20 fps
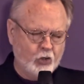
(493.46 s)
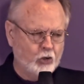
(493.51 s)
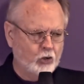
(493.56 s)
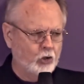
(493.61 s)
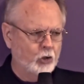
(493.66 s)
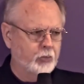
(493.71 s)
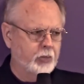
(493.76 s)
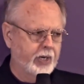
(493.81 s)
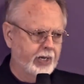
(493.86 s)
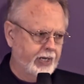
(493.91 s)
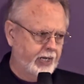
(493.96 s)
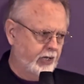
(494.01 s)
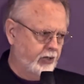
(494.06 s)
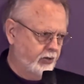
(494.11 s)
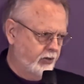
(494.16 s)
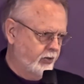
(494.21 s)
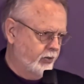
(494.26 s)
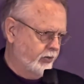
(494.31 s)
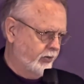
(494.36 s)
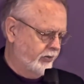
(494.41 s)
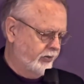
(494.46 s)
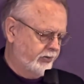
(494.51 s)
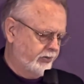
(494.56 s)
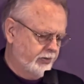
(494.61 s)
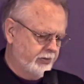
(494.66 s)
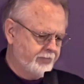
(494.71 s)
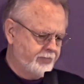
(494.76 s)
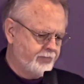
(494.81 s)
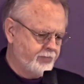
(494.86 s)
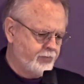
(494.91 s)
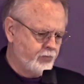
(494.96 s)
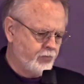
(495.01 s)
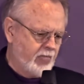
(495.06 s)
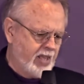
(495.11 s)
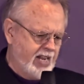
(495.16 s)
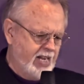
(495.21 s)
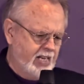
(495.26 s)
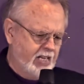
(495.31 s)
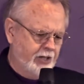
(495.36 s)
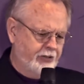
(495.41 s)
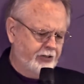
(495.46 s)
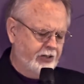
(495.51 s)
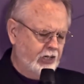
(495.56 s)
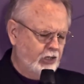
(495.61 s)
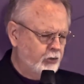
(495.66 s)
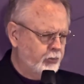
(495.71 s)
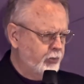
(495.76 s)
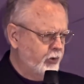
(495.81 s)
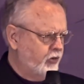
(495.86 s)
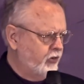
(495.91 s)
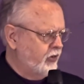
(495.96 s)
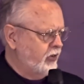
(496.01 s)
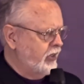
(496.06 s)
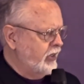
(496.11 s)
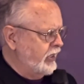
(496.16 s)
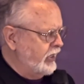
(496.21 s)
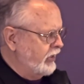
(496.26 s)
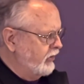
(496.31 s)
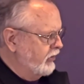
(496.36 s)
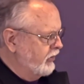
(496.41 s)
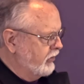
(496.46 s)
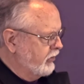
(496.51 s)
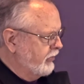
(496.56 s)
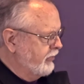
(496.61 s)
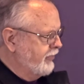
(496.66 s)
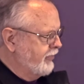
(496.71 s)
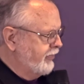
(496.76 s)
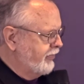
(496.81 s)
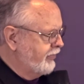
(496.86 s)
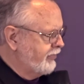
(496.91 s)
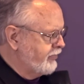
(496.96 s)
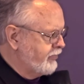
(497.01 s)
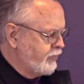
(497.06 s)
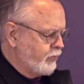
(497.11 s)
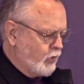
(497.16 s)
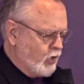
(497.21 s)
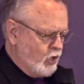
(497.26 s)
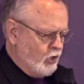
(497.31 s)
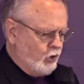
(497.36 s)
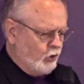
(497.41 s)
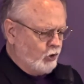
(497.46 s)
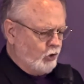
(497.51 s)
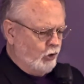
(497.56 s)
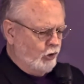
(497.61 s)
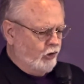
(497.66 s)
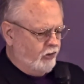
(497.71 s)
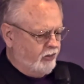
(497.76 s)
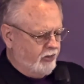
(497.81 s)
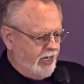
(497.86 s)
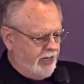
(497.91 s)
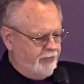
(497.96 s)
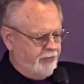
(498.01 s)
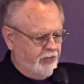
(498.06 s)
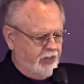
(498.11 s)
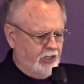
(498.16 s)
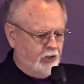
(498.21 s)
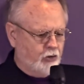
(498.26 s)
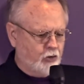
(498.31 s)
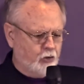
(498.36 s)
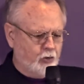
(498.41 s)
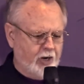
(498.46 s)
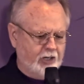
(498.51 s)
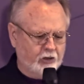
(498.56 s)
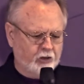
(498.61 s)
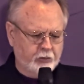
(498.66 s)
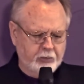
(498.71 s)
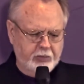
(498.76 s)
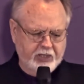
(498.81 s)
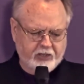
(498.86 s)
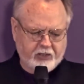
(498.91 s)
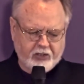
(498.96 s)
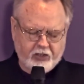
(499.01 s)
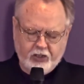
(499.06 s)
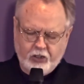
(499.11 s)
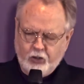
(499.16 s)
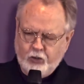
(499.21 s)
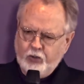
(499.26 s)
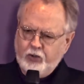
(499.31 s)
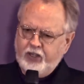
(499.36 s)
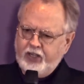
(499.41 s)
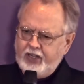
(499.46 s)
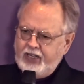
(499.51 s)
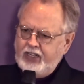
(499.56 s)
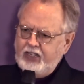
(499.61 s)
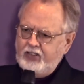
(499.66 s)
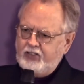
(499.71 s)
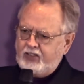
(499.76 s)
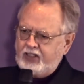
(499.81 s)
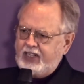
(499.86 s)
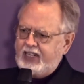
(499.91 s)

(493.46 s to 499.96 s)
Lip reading: nobody had noticed. These machines could safely transmit code keys